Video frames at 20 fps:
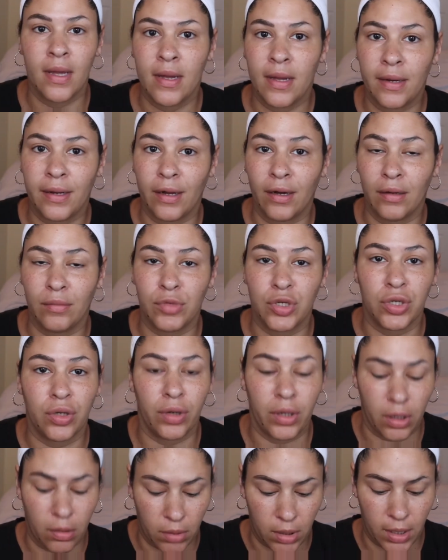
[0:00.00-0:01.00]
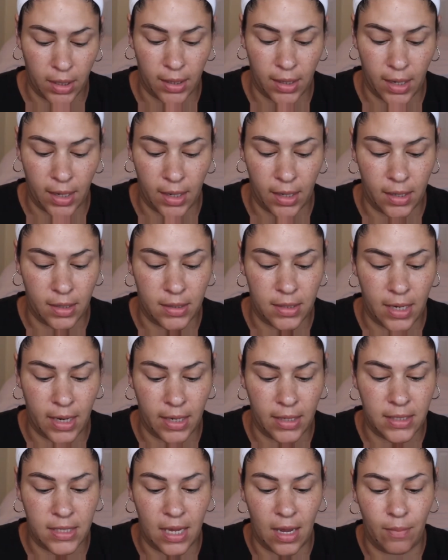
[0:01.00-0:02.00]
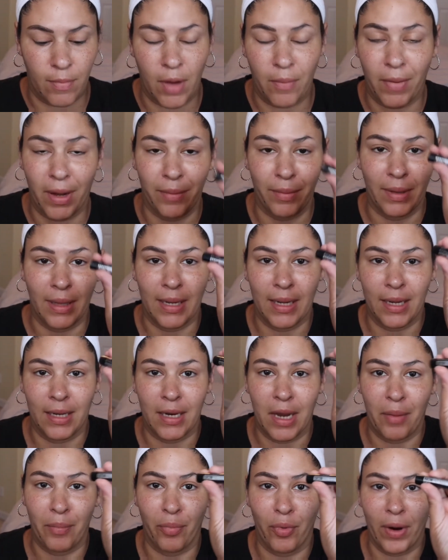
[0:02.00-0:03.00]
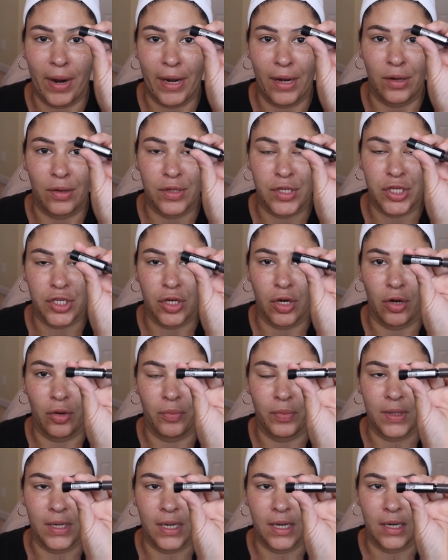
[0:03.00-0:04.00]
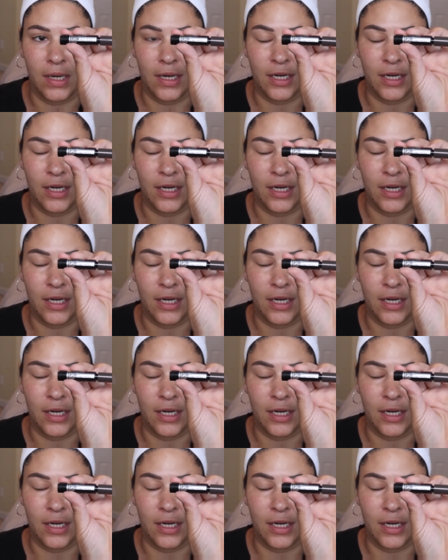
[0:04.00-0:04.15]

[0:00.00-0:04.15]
Now I'm just going to go ahead and take some Maybelline Brow Sculpting